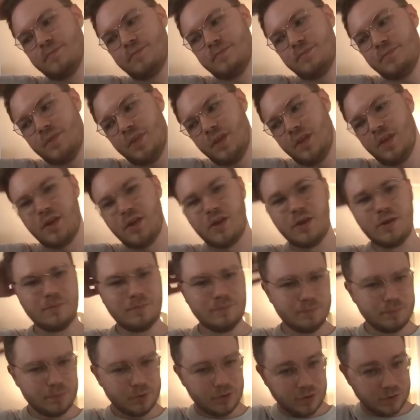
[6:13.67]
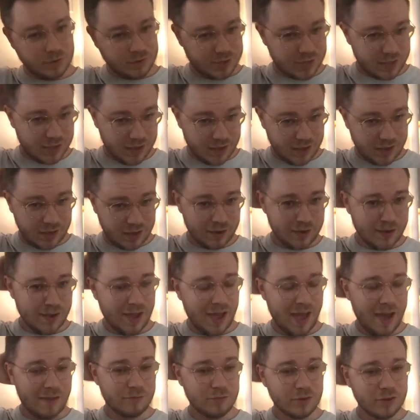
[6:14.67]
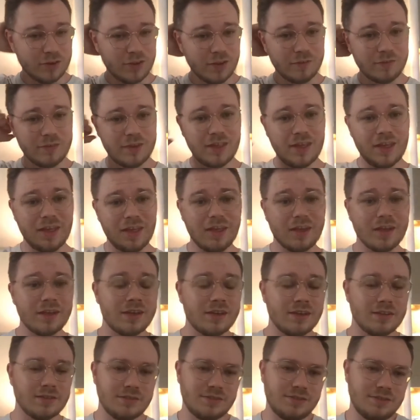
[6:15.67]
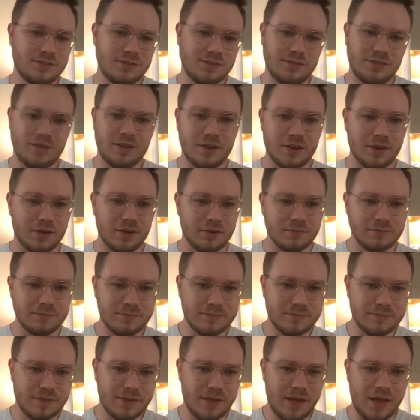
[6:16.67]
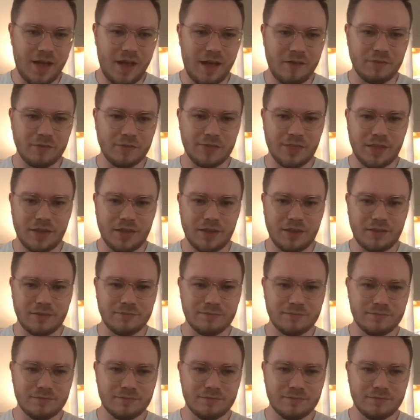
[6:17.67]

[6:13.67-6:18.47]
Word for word: you know, producing after COVID hit cuz, you know, everything